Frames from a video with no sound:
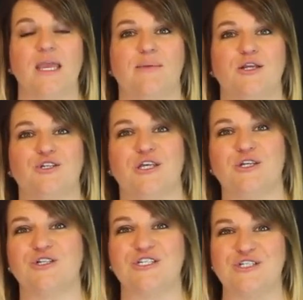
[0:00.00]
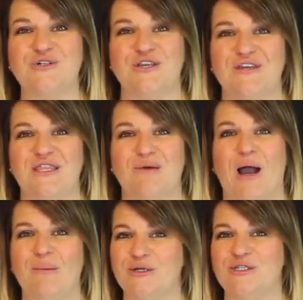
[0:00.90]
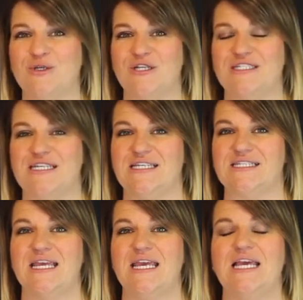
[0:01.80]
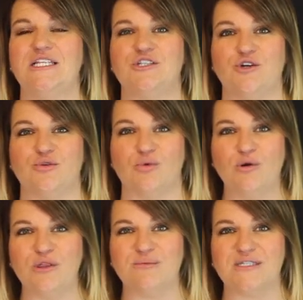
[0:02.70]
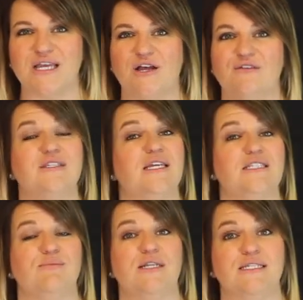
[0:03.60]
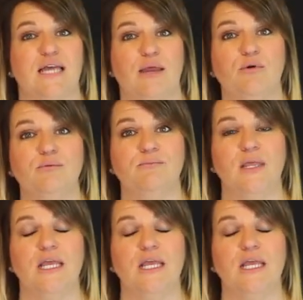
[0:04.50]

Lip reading: and make sure that you're still giving them opportunities to grow themselves and to be discipled.